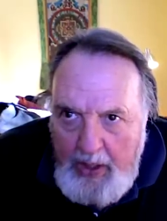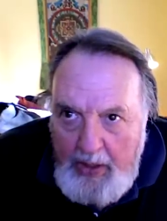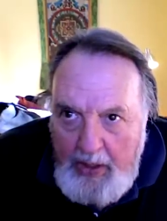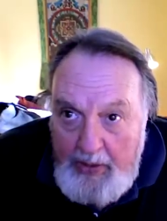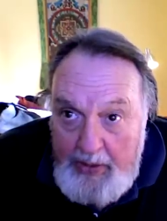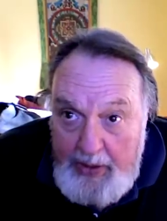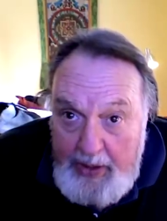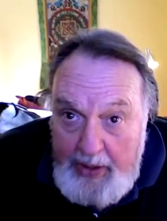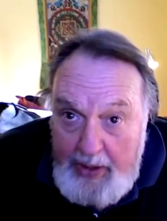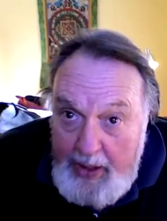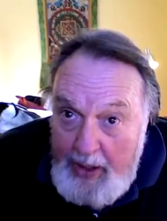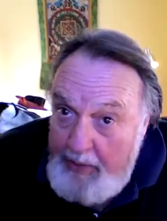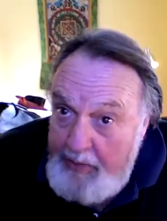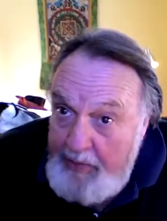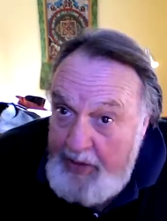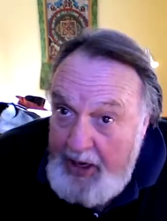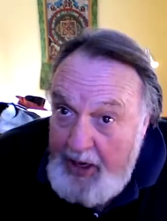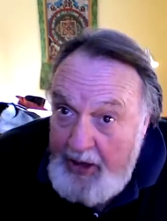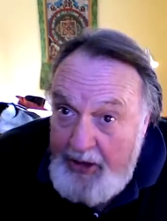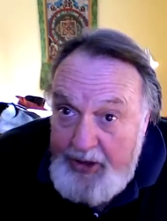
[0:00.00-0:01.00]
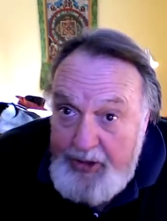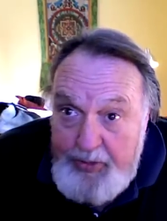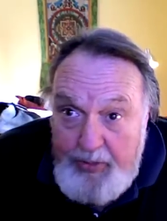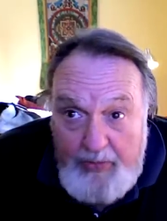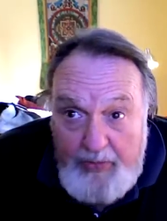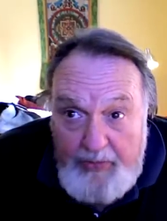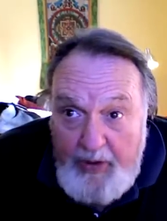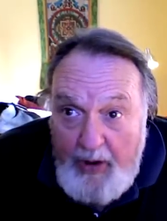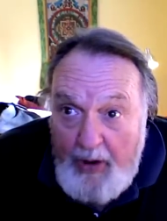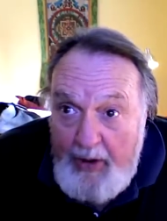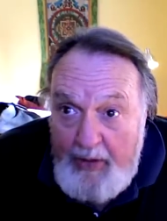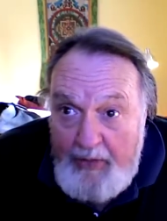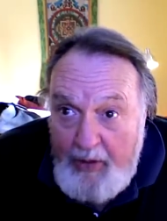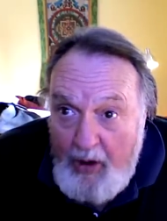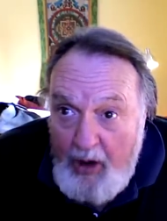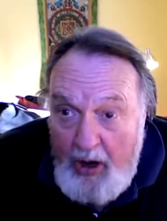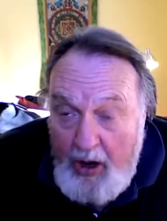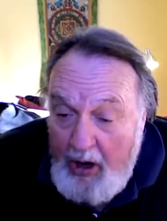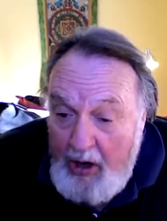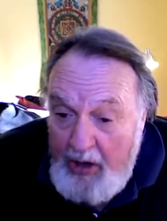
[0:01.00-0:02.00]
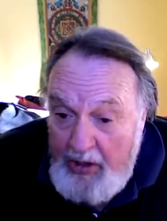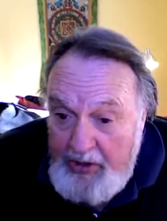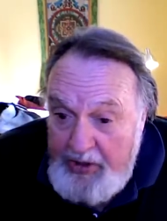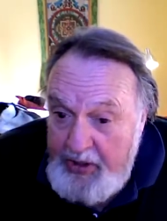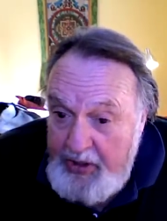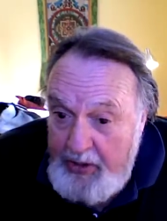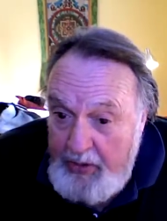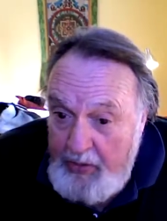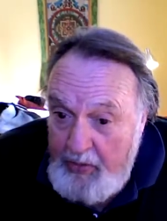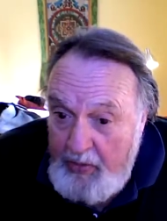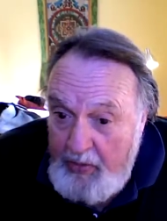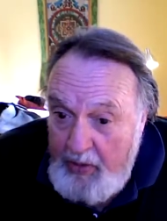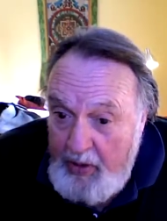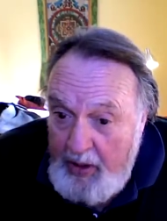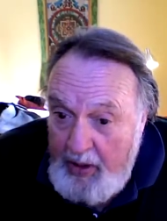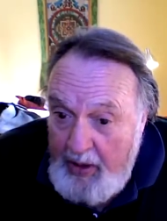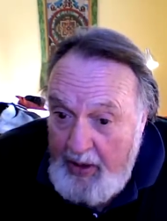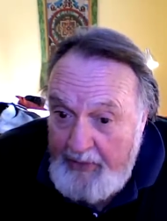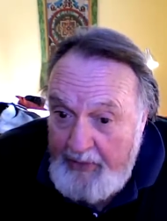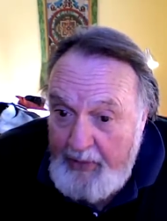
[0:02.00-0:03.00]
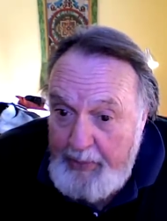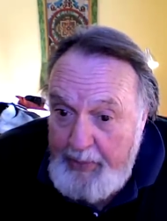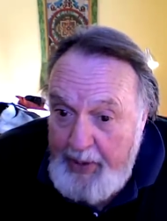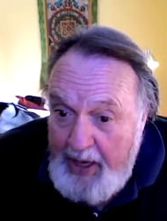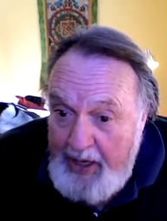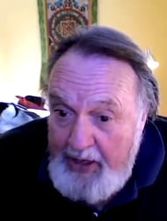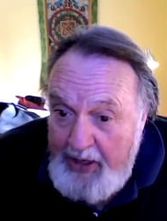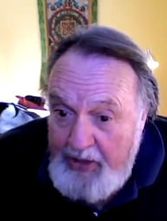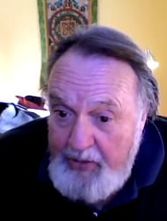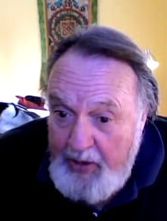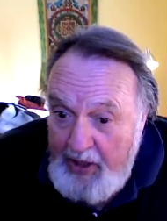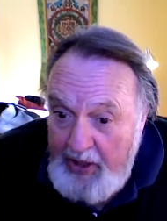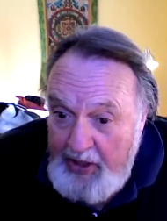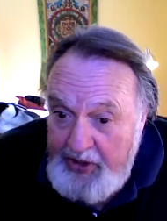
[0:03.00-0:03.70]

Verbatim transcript: The, the others were very, very hard to uh, ever penetrate.